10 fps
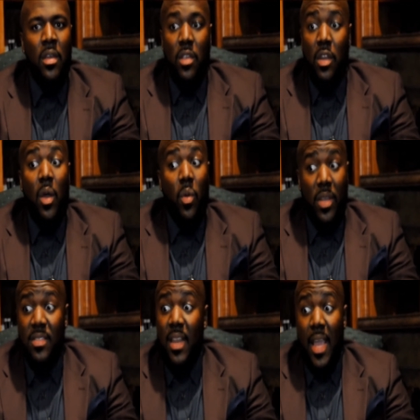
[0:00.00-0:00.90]
You know,
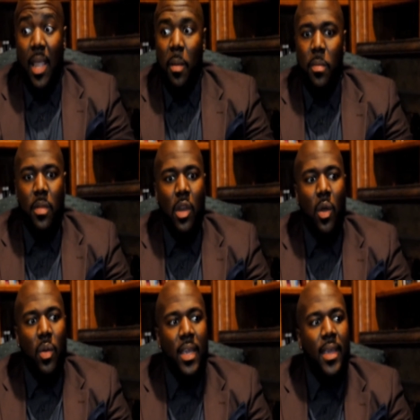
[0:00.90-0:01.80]
his name, you
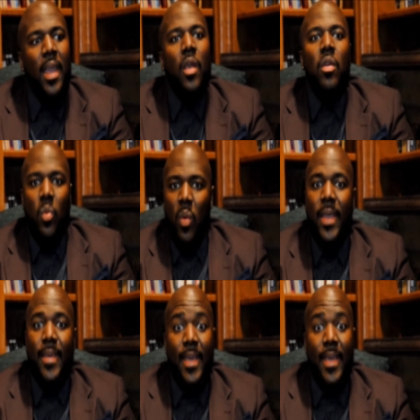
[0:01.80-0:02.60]
know, it carried weight